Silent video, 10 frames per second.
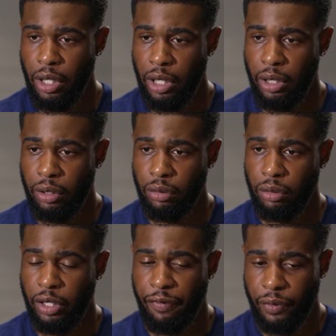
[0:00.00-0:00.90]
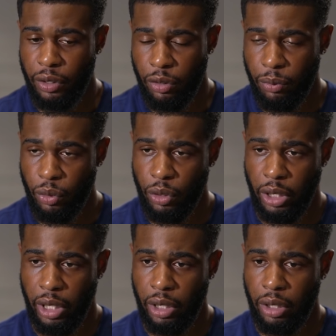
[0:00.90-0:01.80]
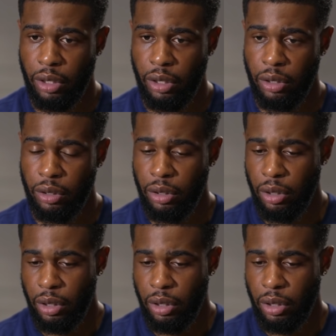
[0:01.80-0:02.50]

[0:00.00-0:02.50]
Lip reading: and definitely communicating,